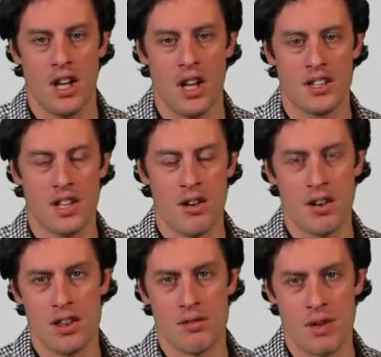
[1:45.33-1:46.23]
It's
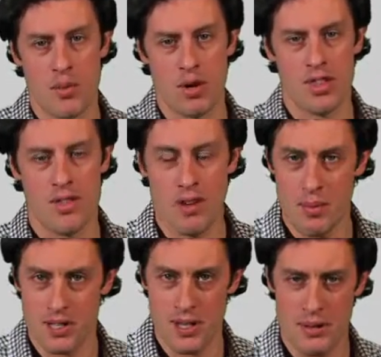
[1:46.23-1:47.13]
currently at
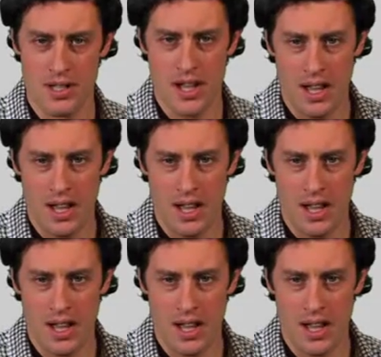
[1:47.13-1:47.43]
3.3%.